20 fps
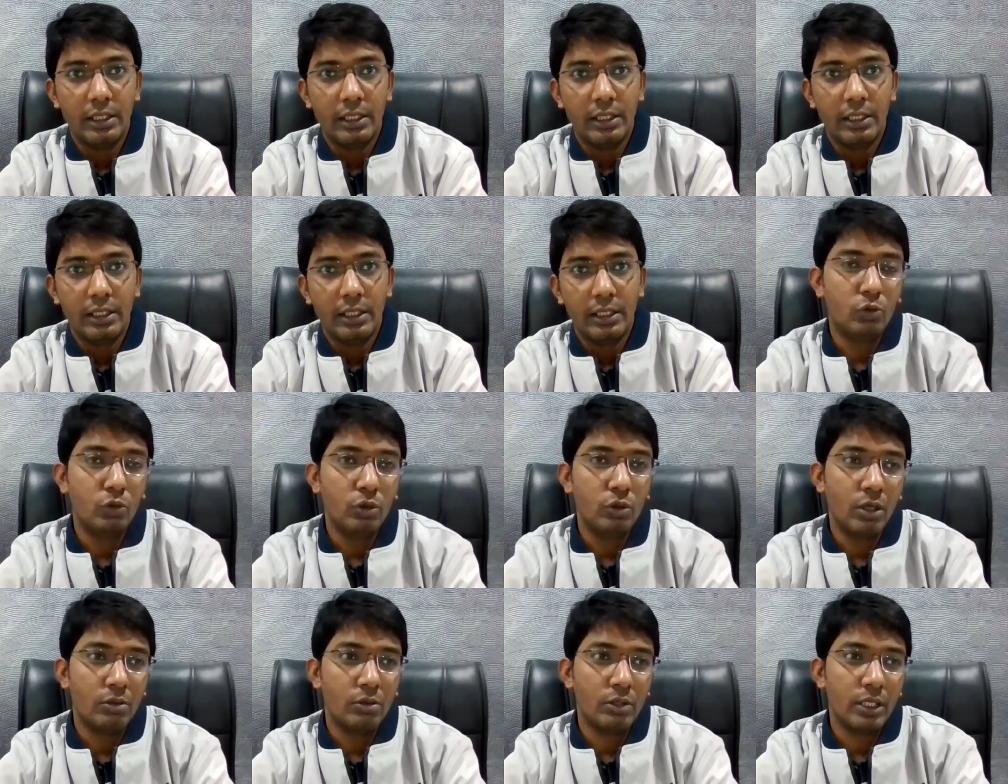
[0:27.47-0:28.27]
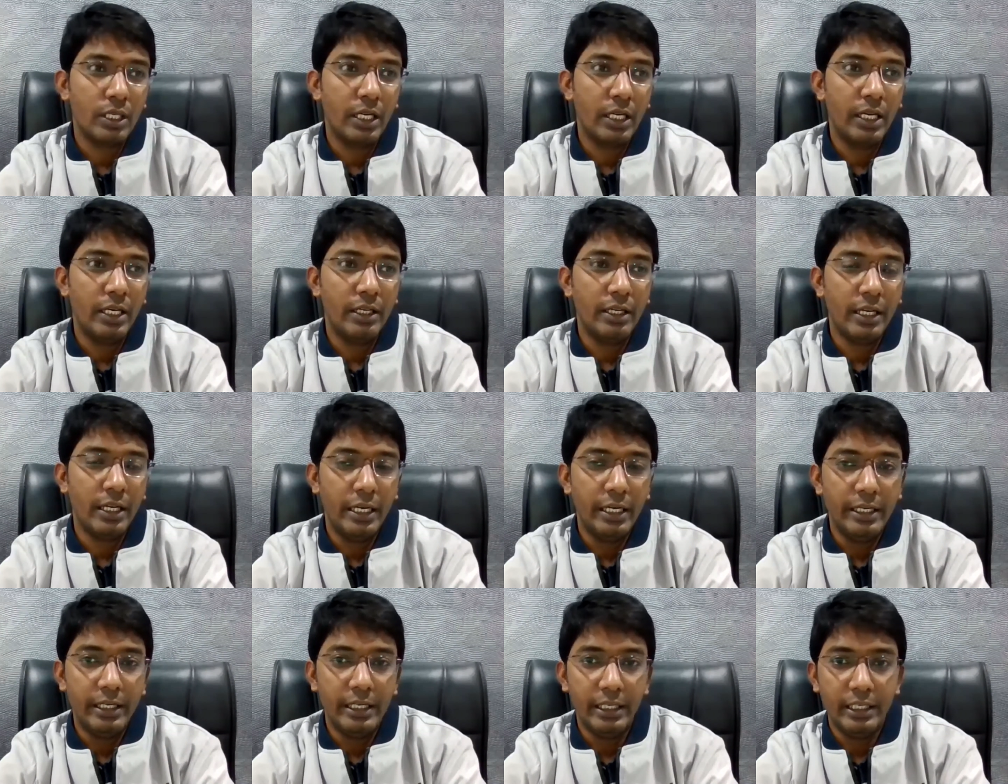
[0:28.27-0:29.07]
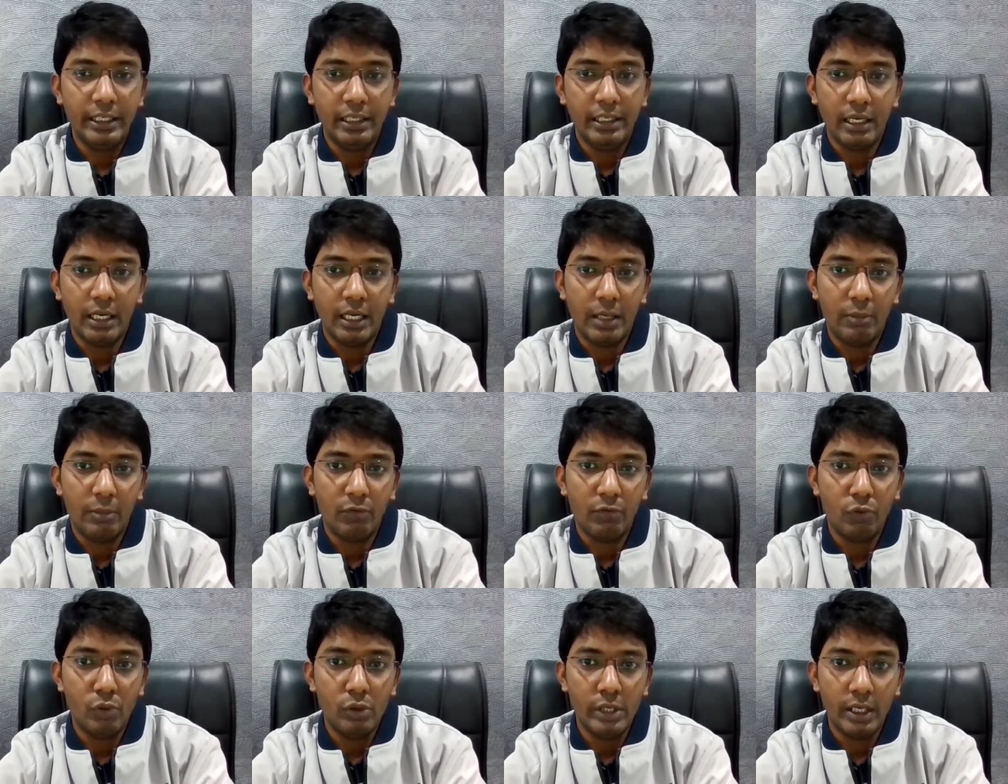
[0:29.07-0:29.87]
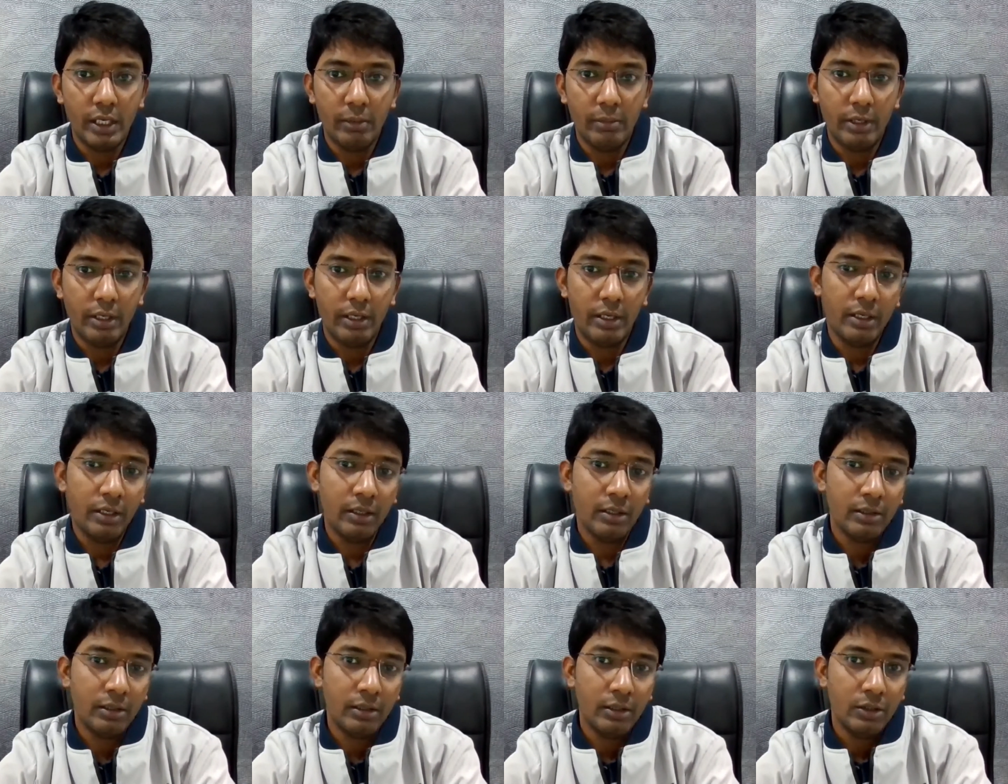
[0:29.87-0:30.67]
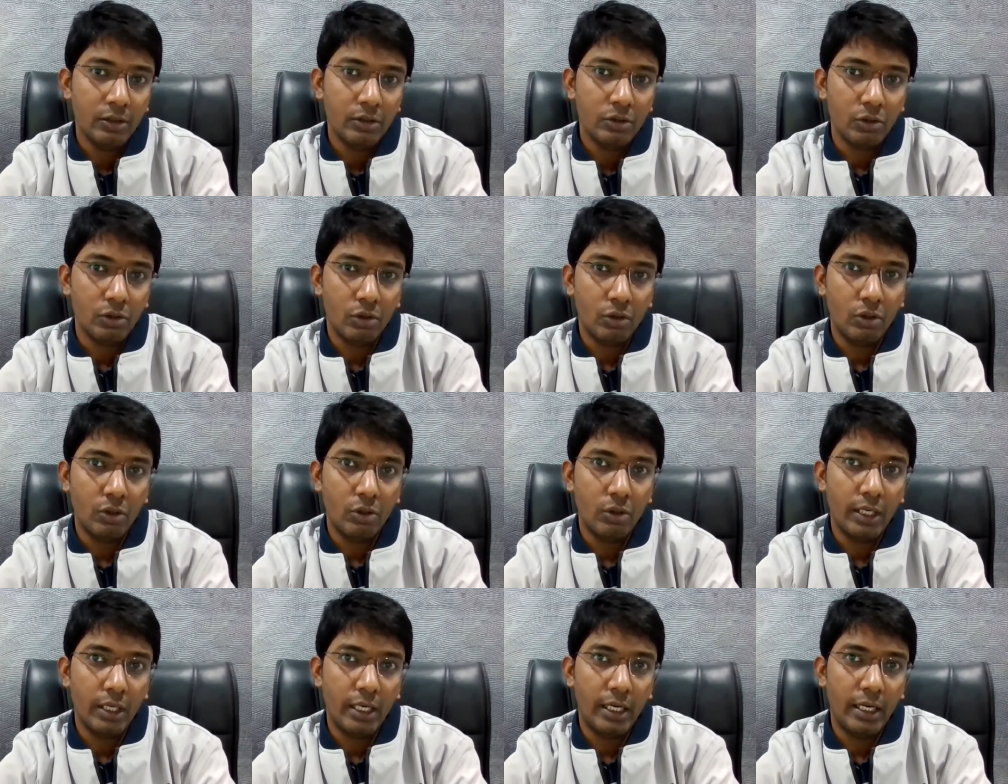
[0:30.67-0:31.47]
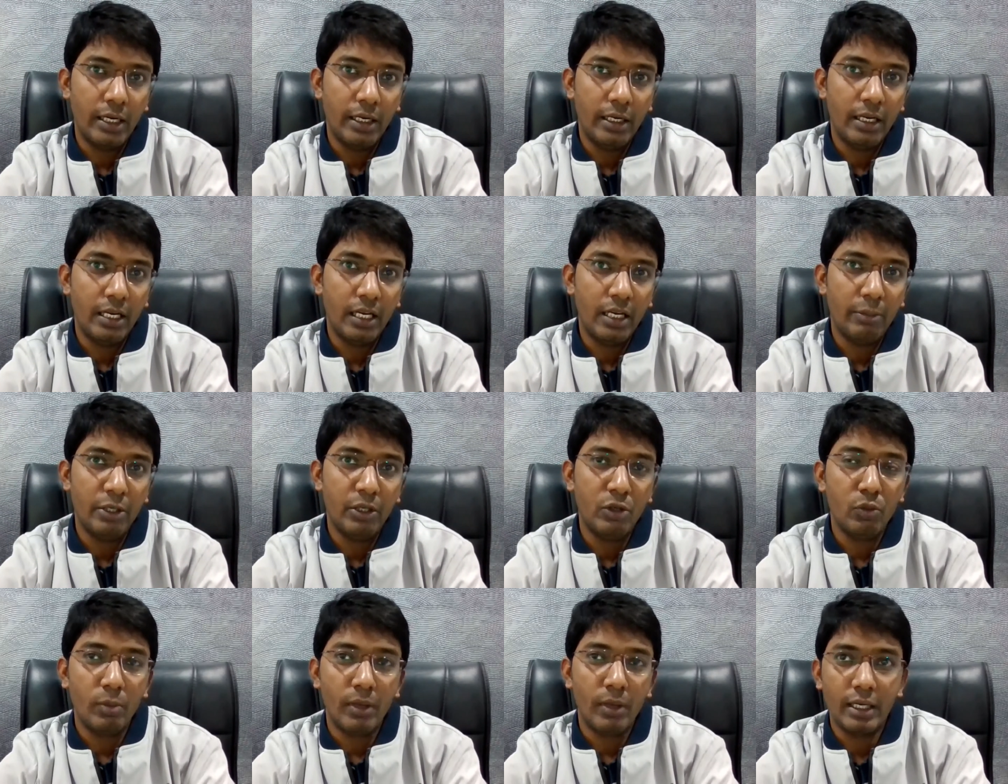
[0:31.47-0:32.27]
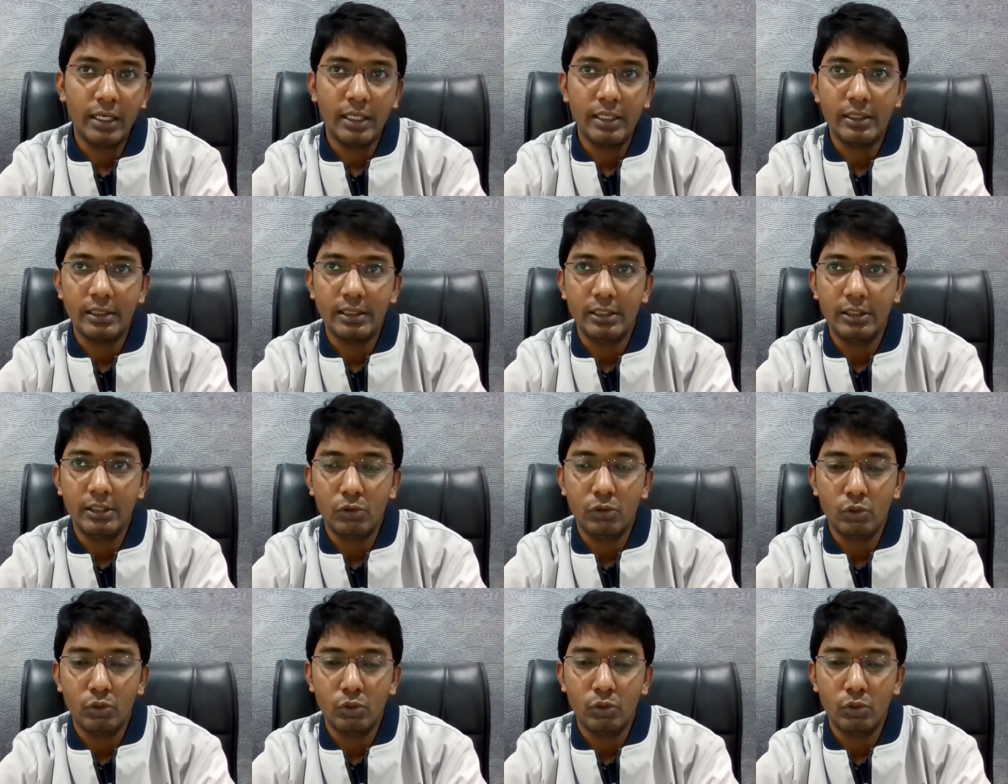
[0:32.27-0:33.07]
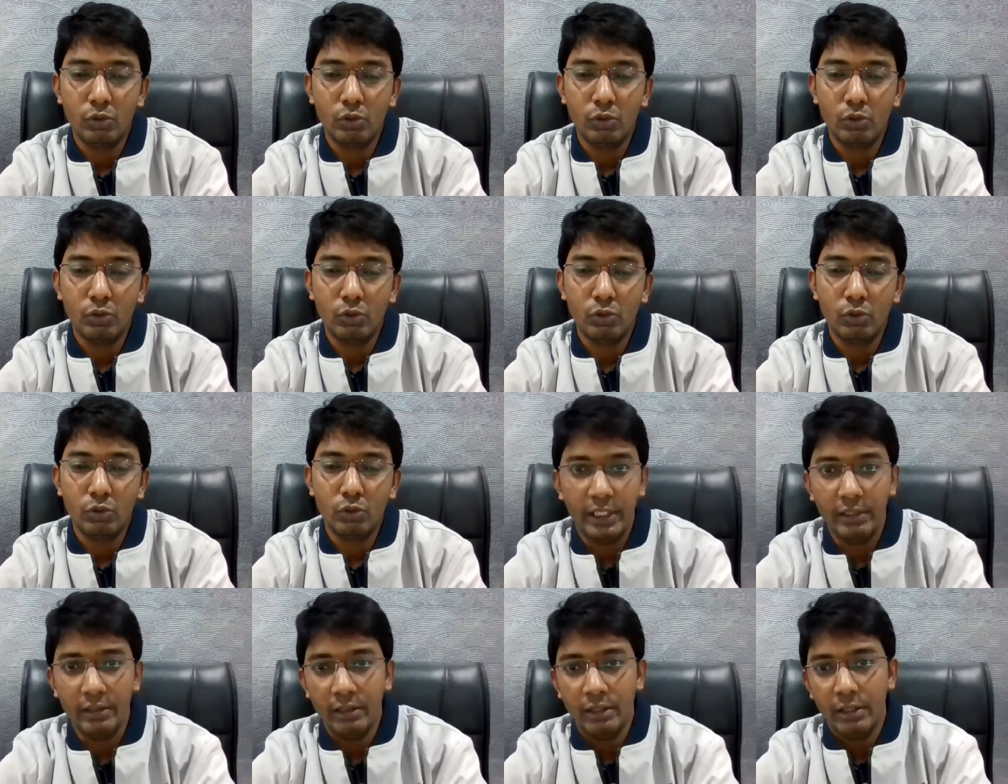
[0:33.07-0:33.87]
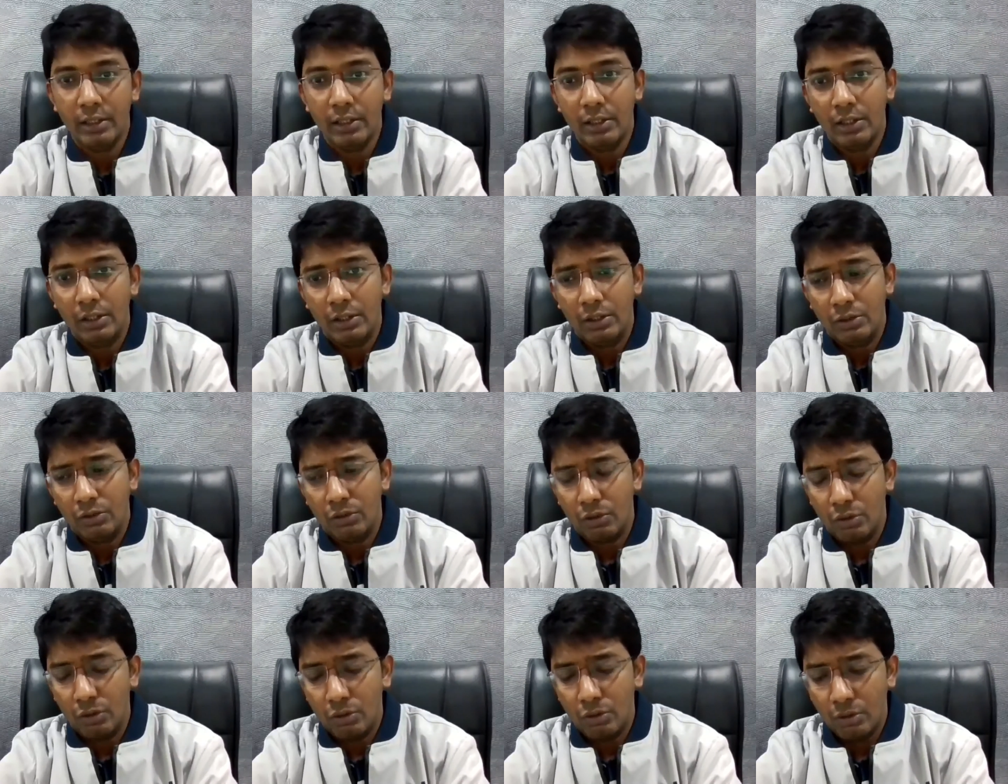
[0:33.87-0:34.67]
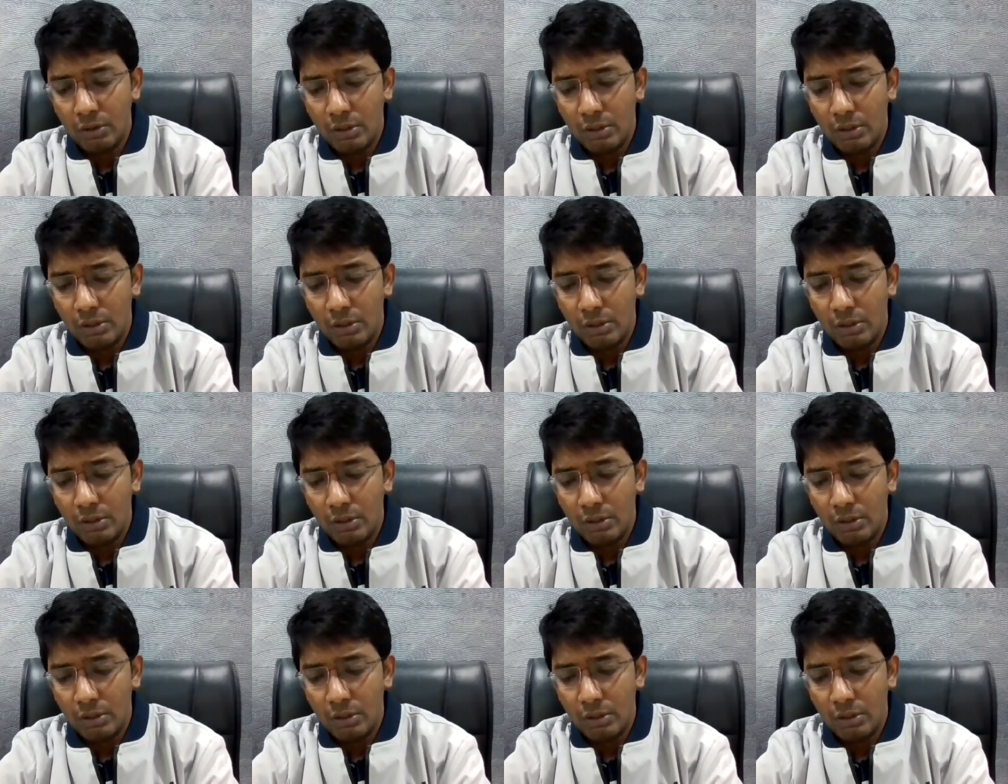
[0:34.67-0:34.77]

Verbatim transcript: Since 2018, I'm a full-time trader. So and I'm into market since 2015. So